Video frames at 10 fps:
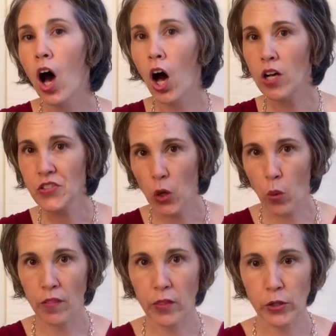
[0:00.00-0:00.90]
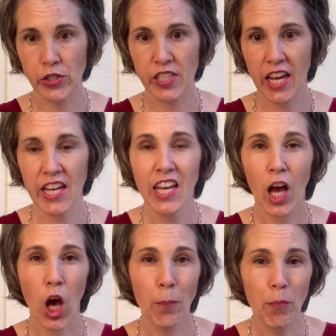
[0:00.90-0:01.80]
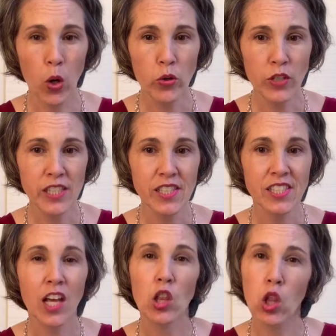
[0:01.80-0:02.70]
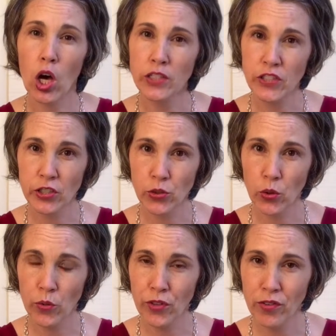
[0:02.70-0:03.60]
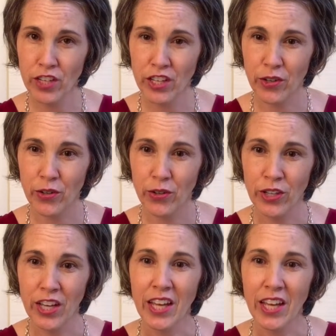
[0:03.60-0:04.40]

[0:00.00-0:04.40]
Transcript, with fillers: Also on Thursday, a motorist lost control of their vehicle